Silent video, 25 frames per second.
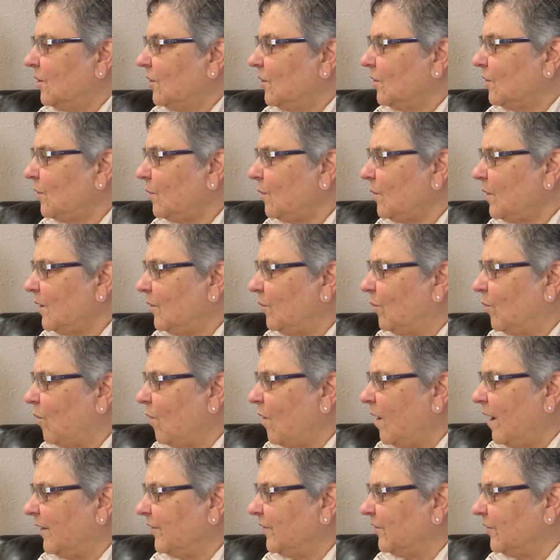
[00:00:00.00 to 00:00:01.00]
Who would
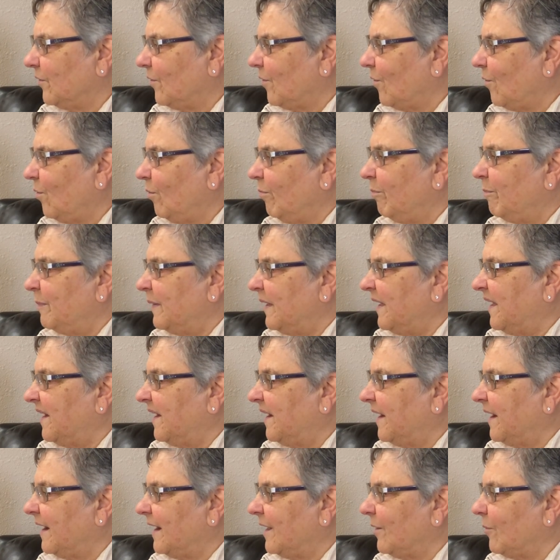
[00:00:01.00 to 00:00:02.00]
want her old pen
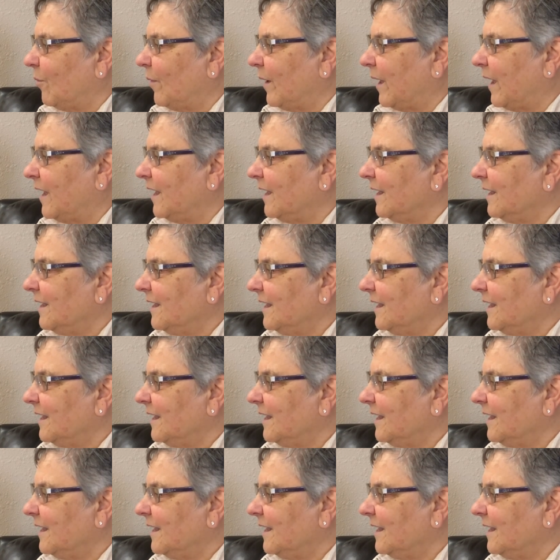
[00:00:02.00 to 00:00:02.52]
anyway?